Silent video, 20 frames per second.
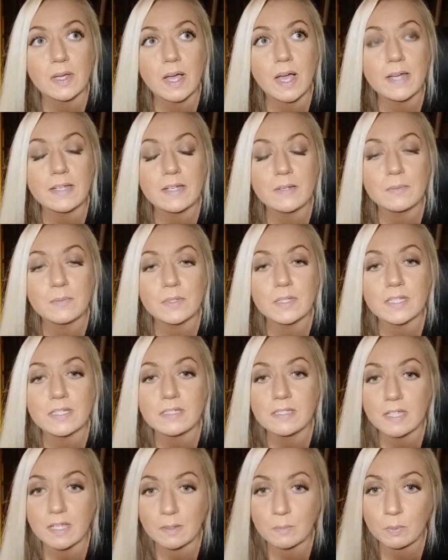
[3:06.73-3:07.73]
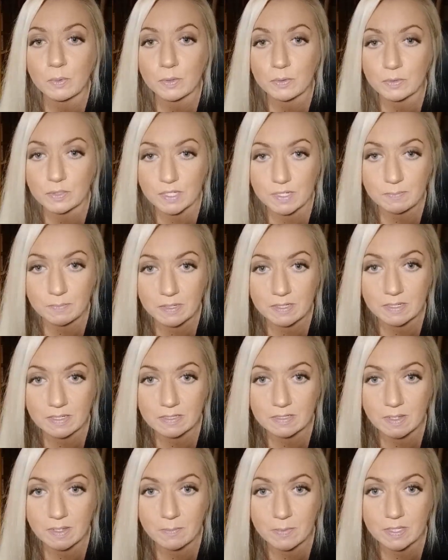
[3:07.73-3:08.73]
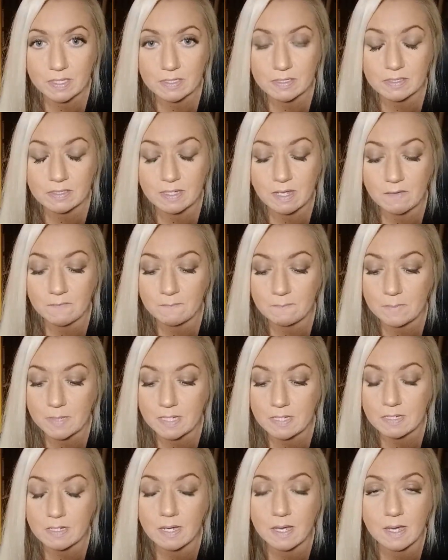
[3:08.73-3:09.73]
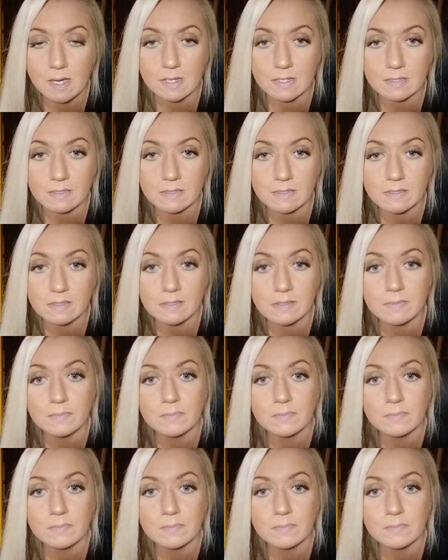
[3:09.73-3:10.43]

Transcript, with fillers: I didn't really dig real deep into some of this stuff because